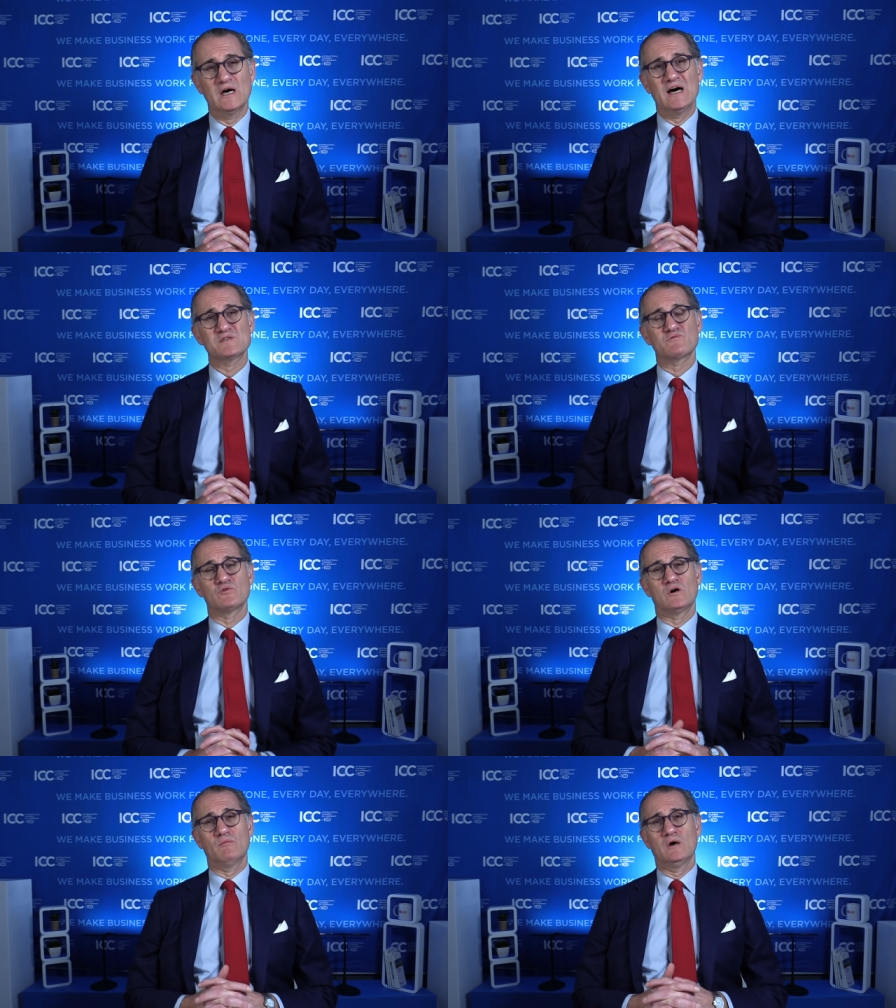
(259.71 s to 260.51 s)
as
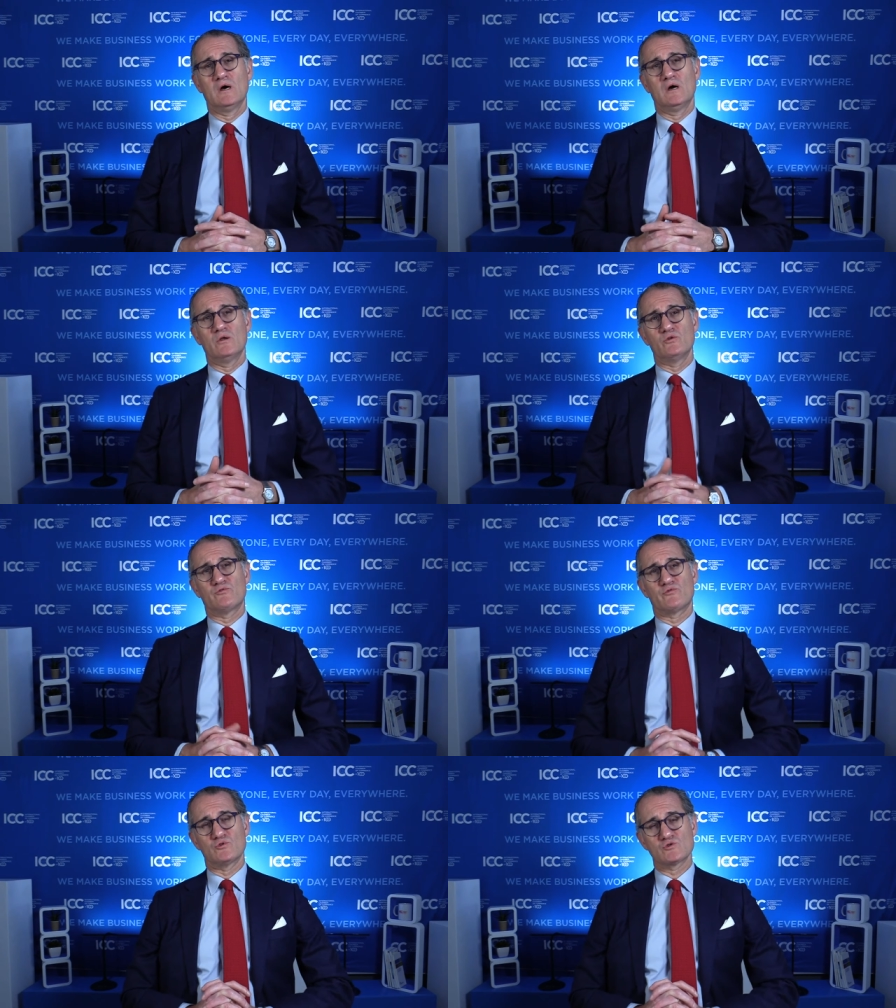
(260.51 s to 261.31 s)
from the
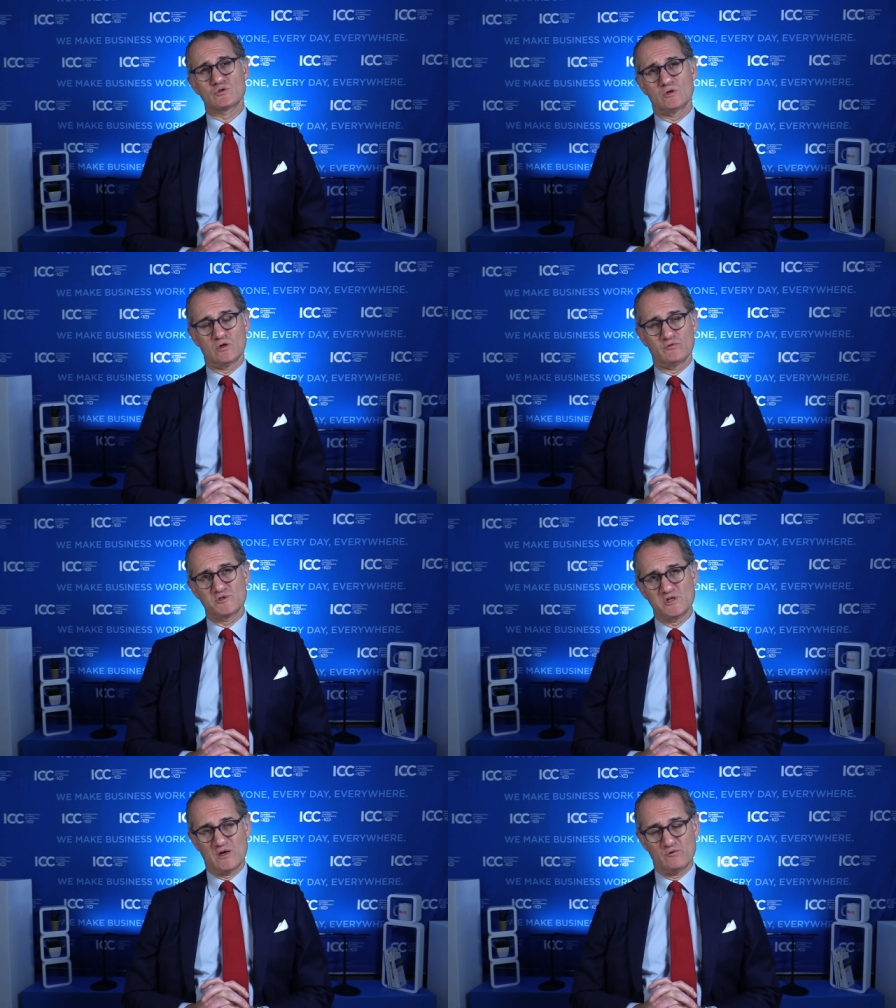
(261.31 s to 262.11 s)
1st of
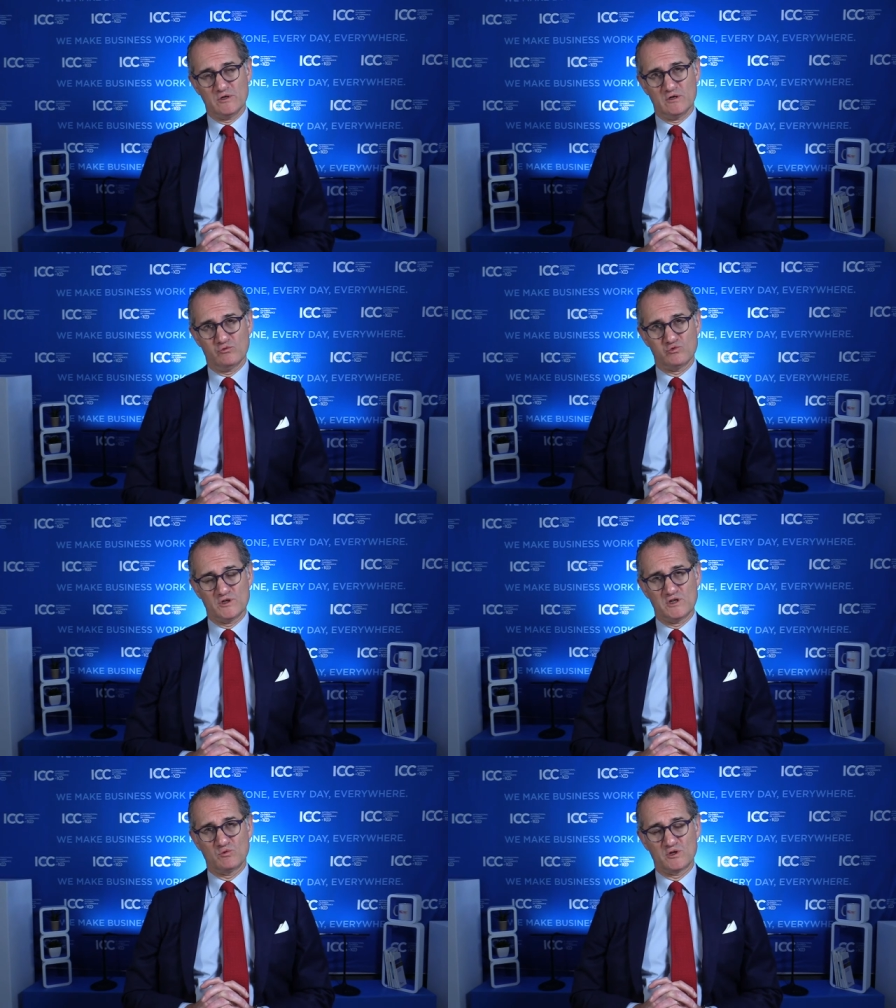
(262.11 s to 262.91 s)
January of
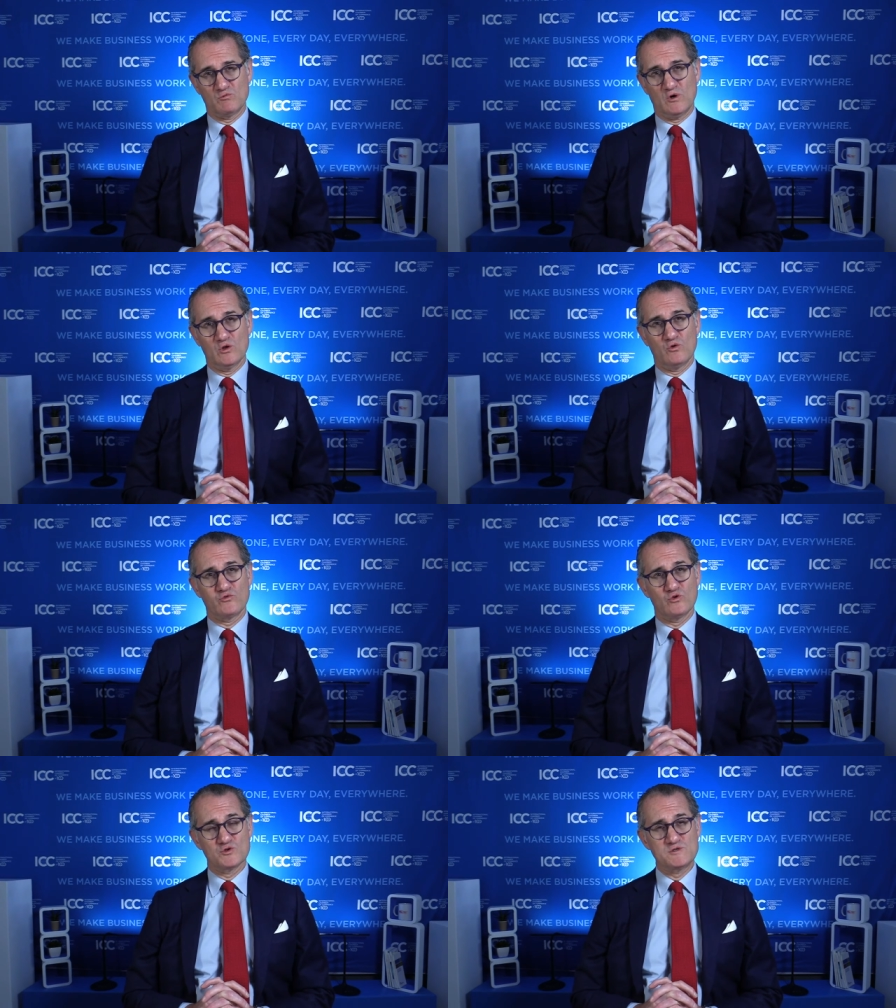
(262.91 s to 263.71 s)
2021. Of
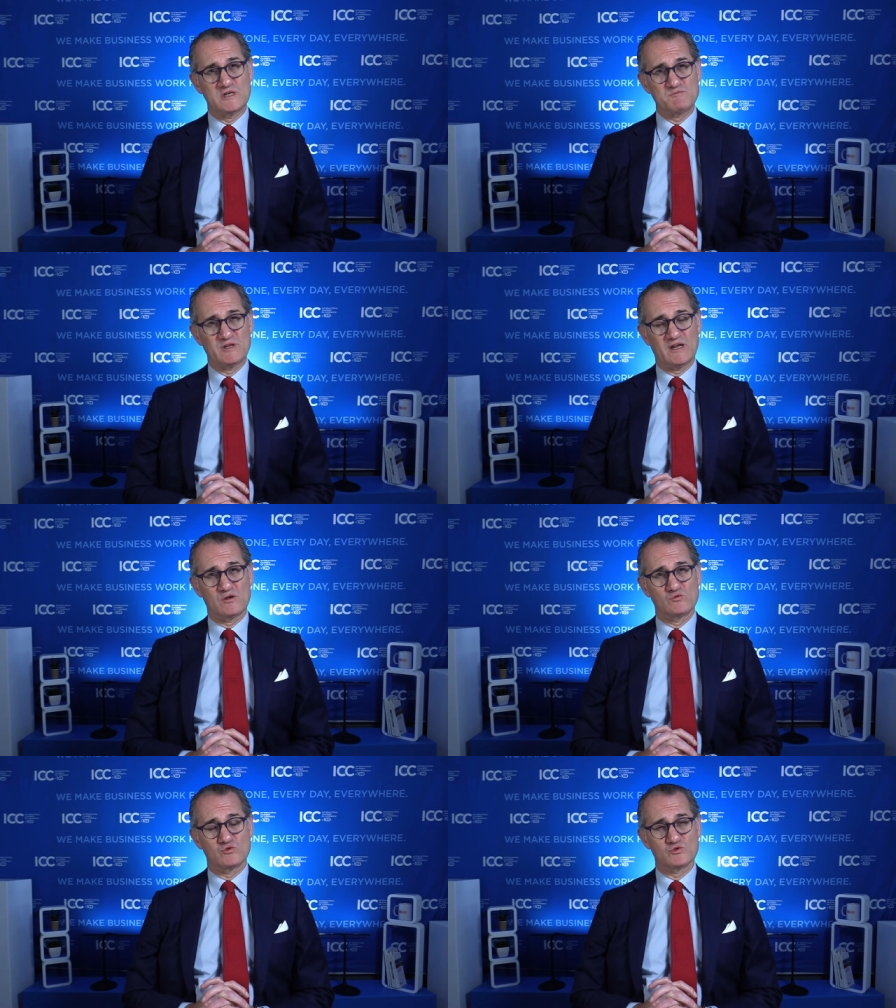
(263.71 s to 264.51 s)
course, the
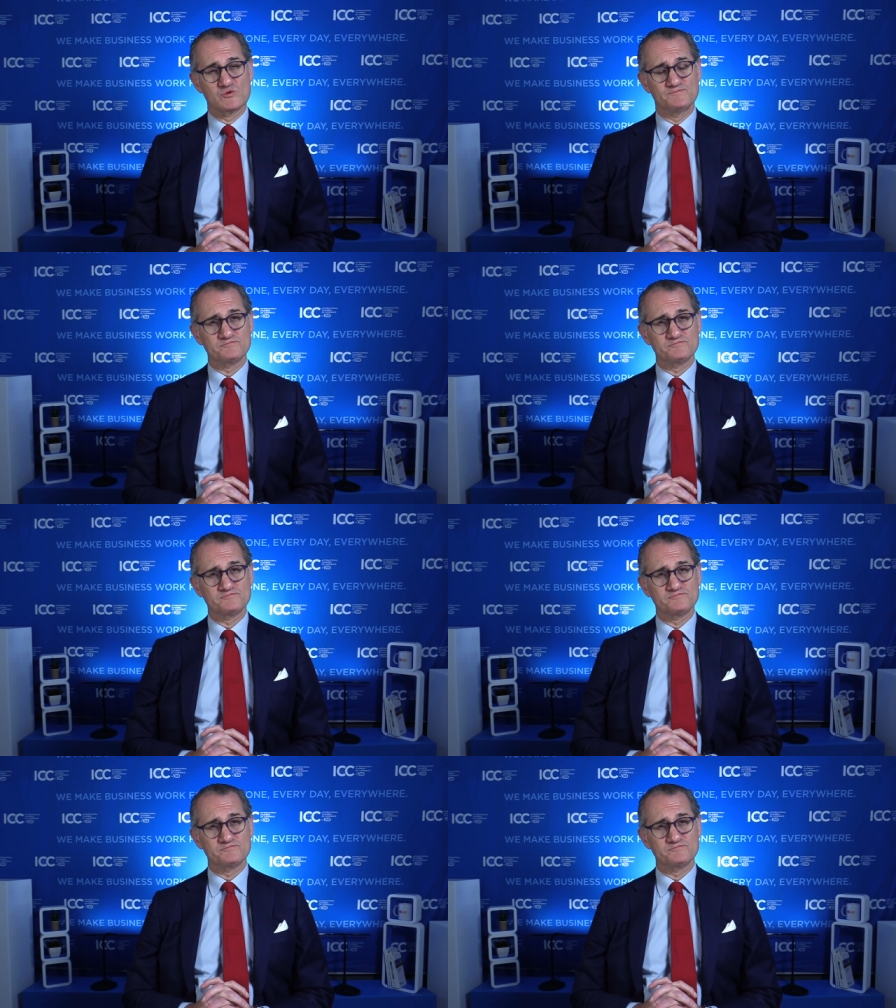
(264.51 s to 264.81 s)
expedited rules